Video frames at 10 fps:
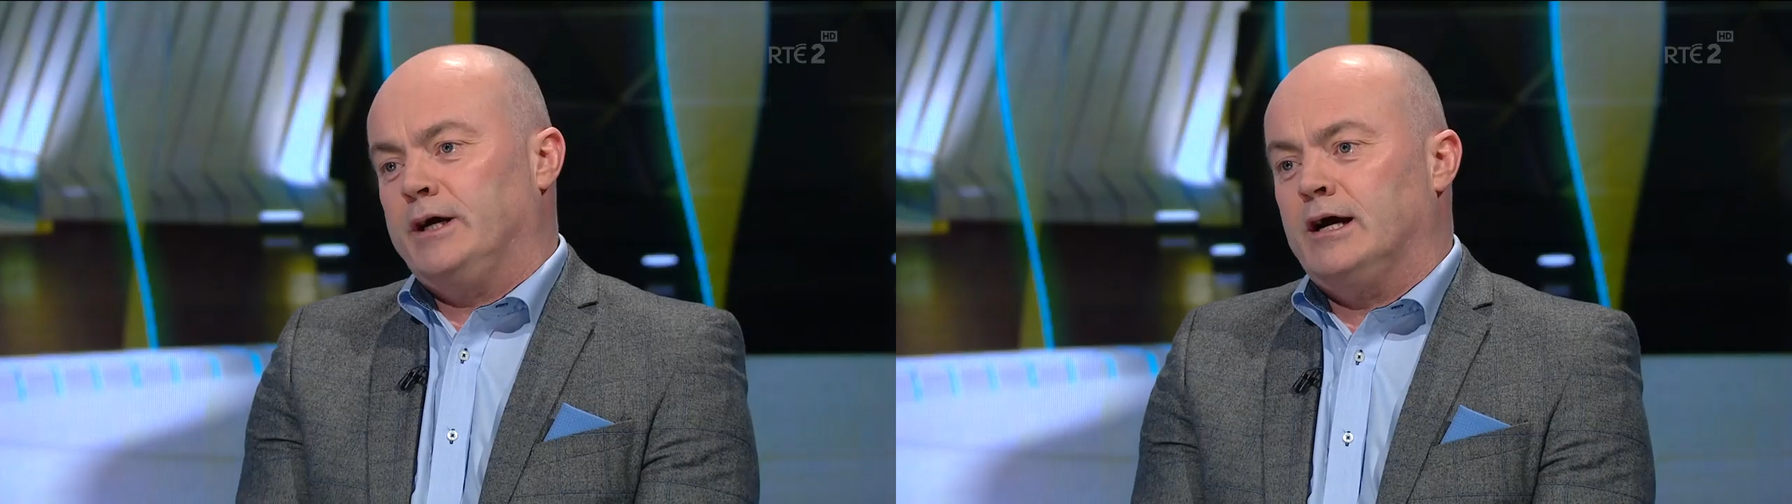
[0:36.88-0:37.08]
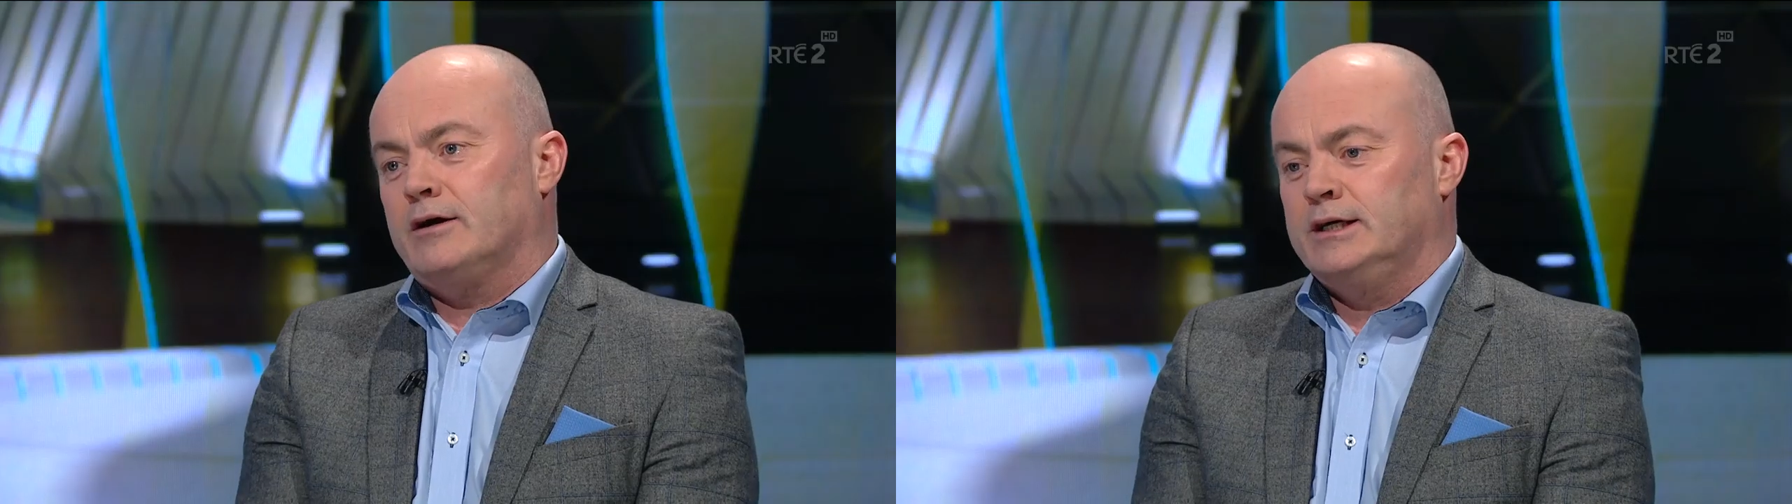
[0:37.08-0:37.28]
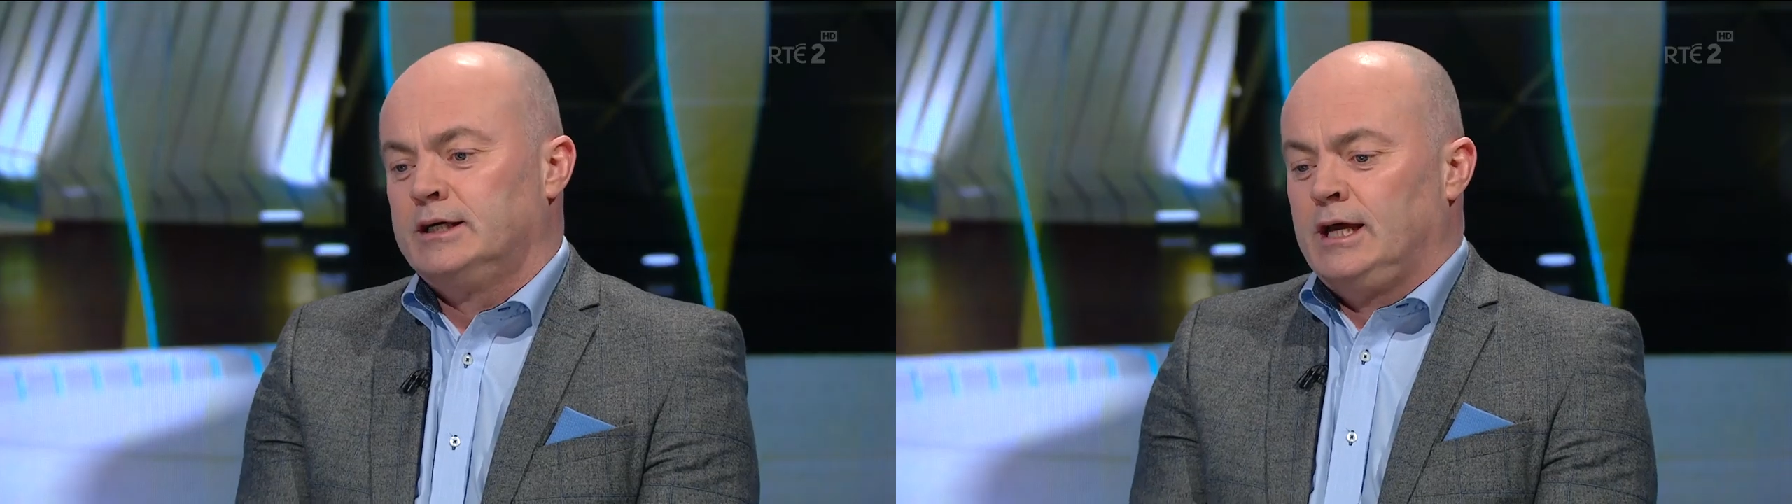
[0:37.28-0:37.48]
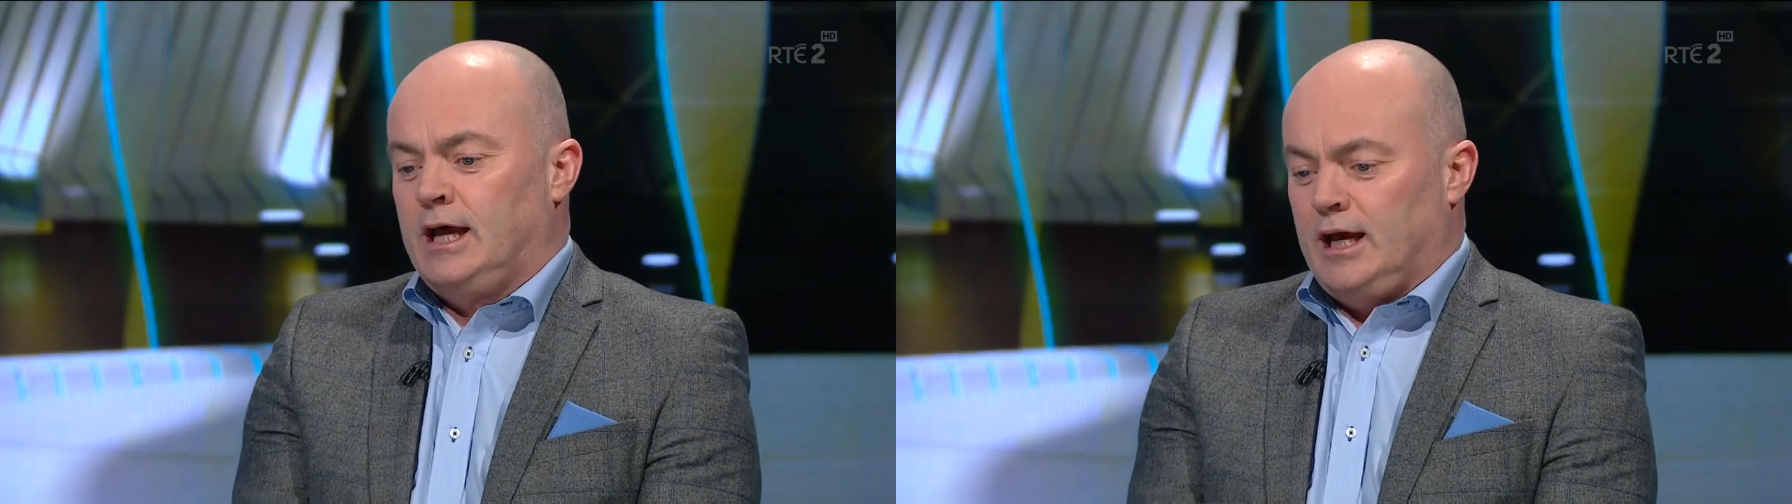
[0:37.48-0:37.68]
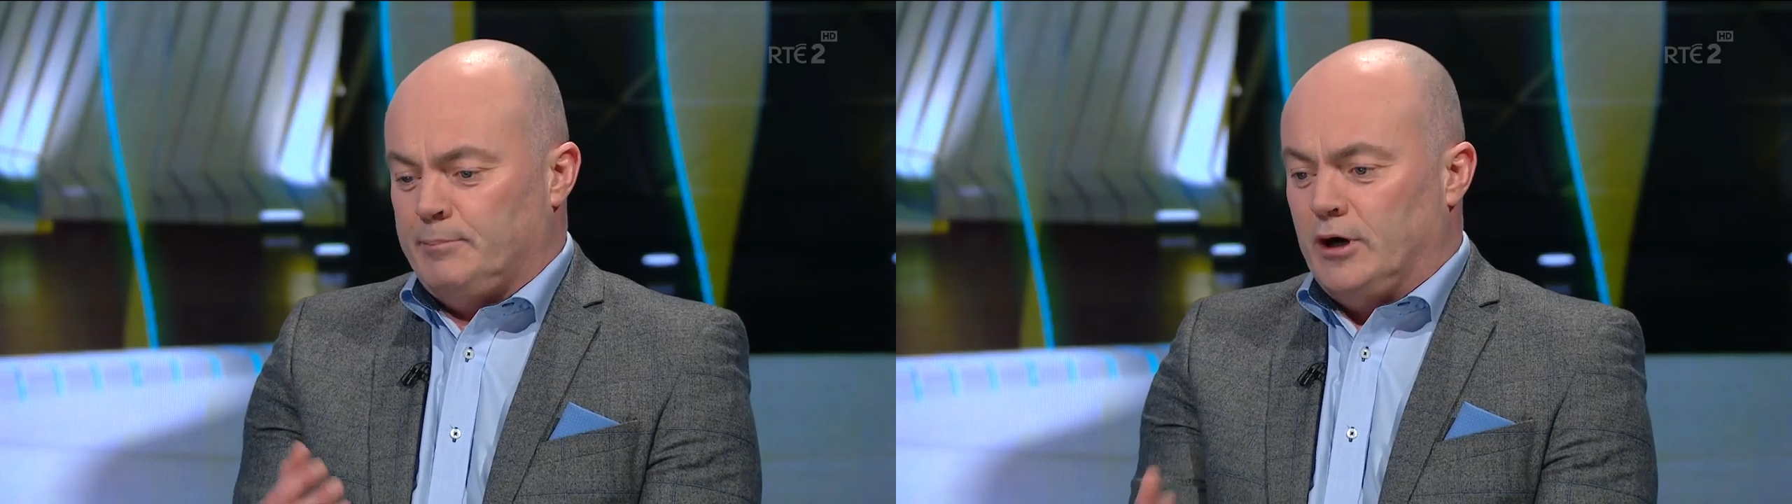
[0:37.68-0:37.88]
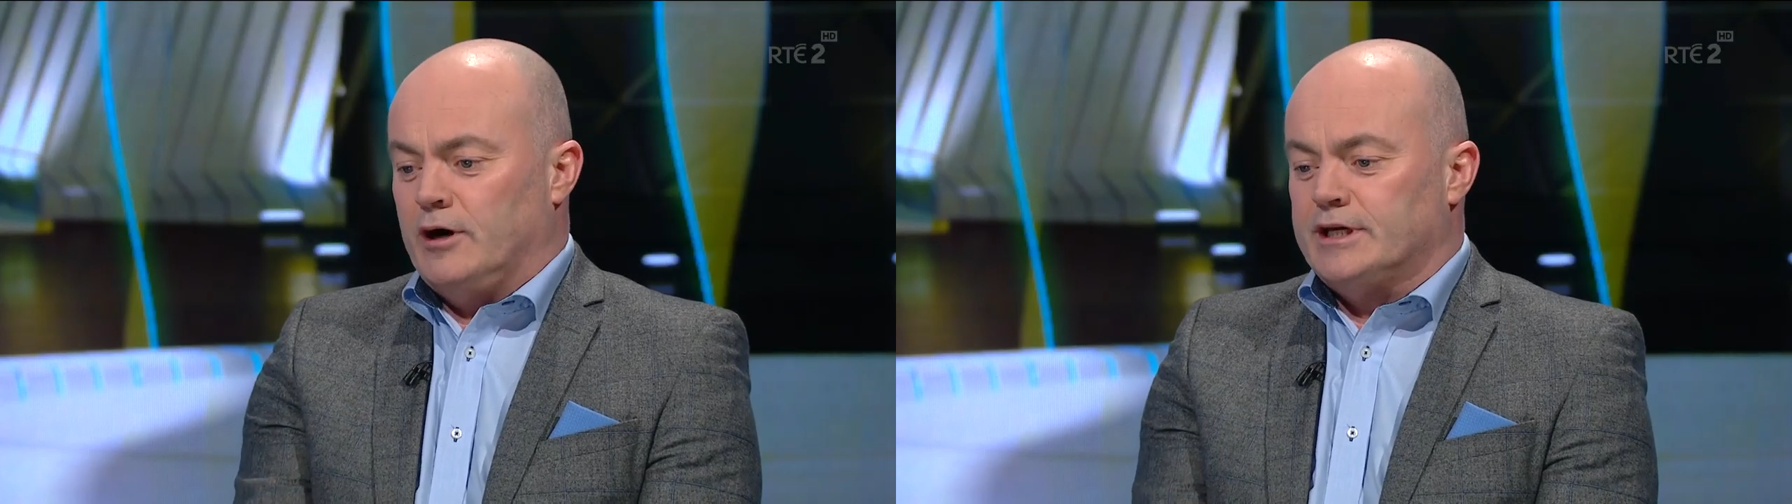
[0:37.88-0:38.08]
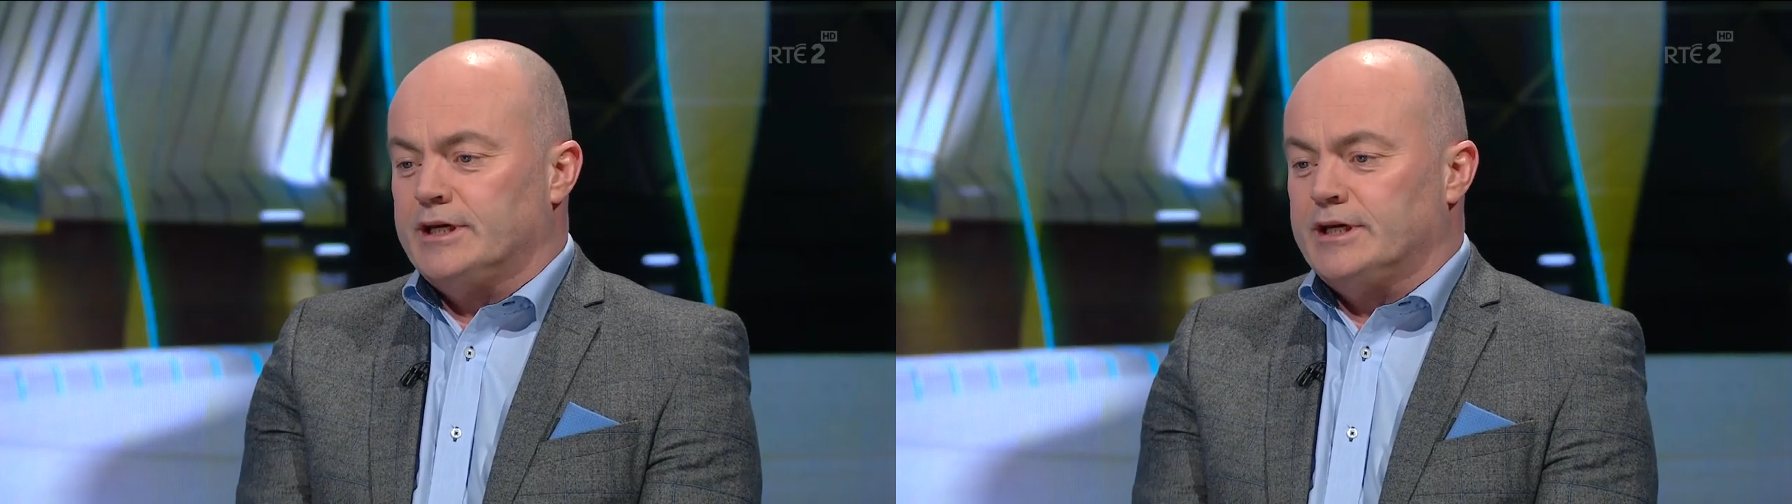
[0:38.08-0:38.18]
Park and Páirc Uí